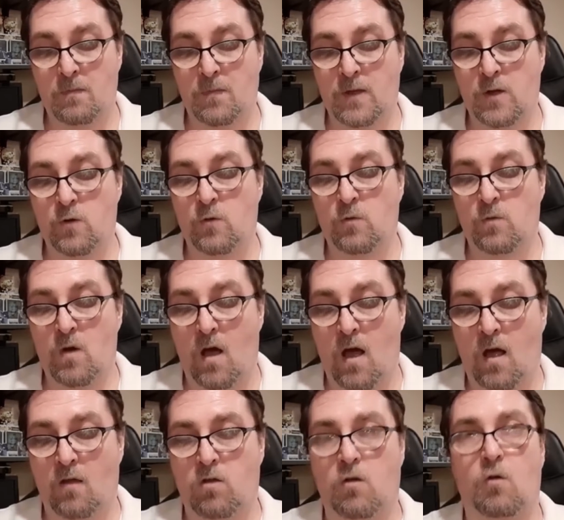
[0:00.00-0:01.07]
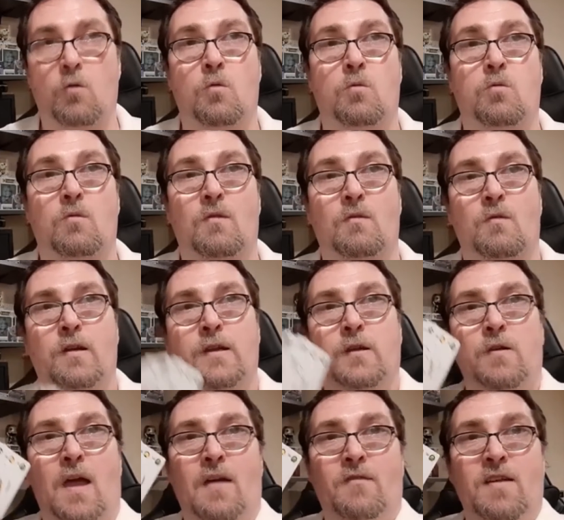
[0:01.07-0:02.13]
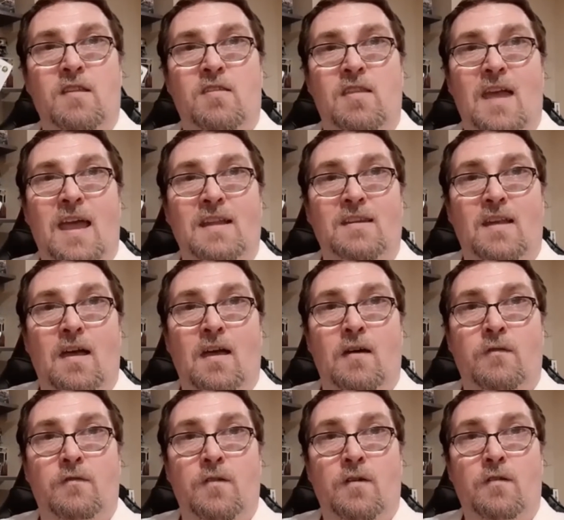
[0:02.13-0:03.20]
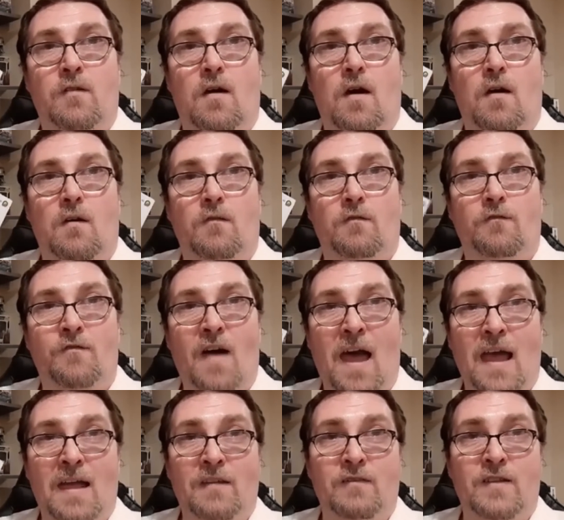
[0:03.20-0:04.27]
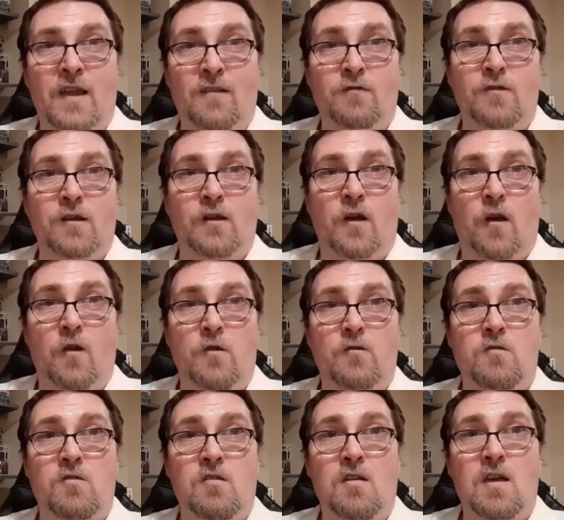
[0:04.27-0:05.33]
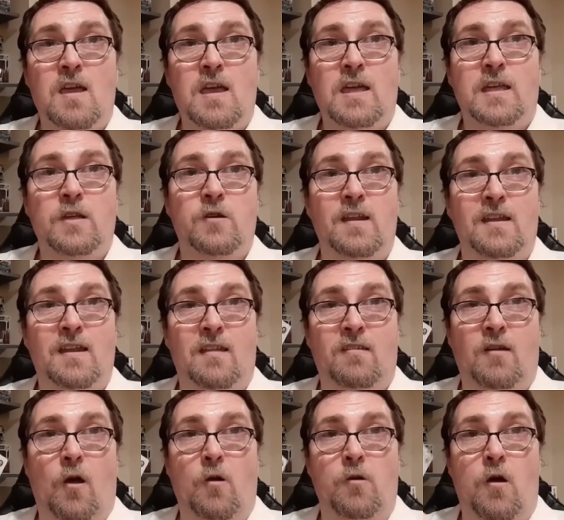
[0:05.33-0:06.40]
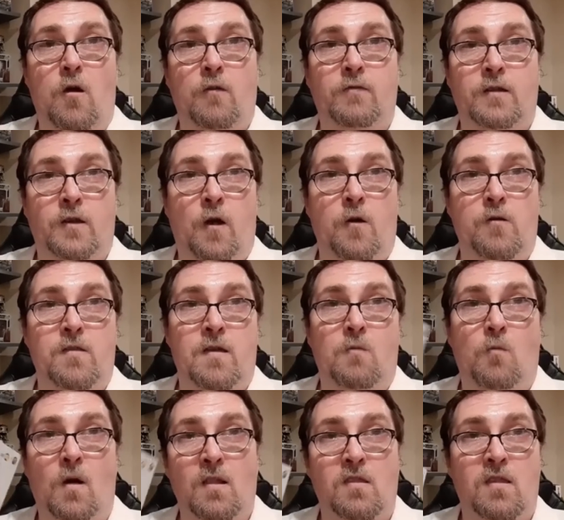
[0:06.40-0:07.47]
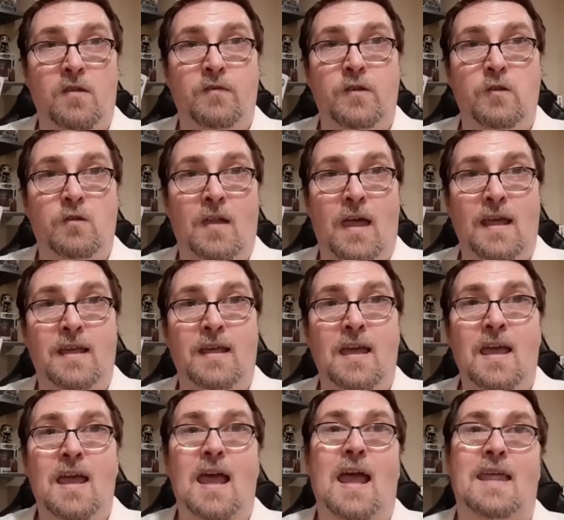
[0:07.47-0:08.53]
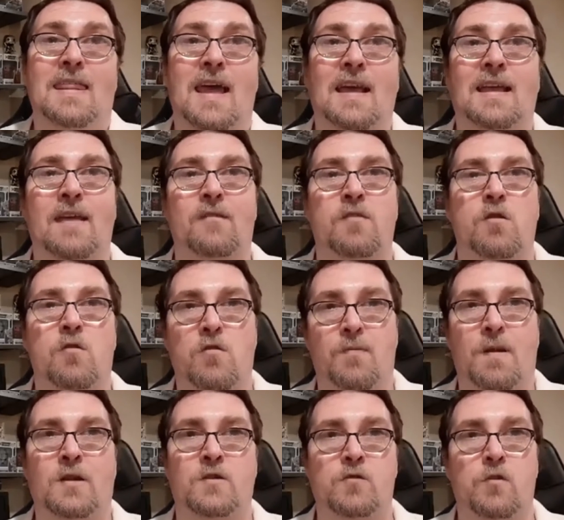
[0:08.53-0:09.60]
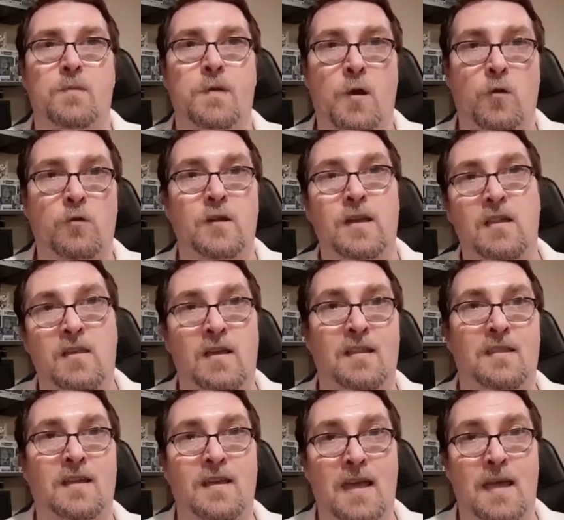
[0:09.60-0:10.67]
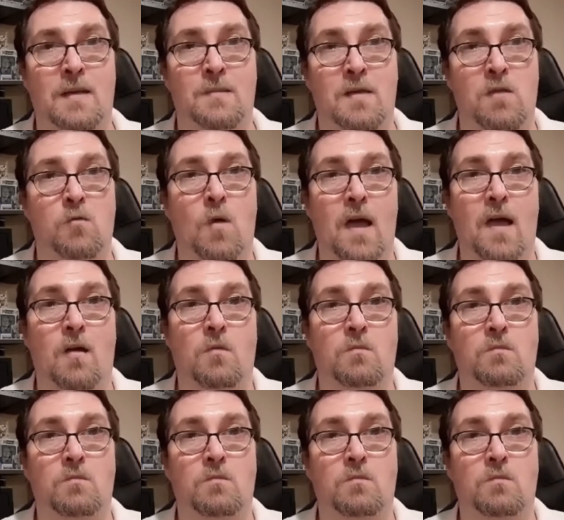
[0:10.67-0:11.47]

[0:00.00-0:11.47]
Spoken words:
You also, when you have a set of 5 different cards, you can discard all of the cards at once if you like, and that gives you special abilities in the game as well.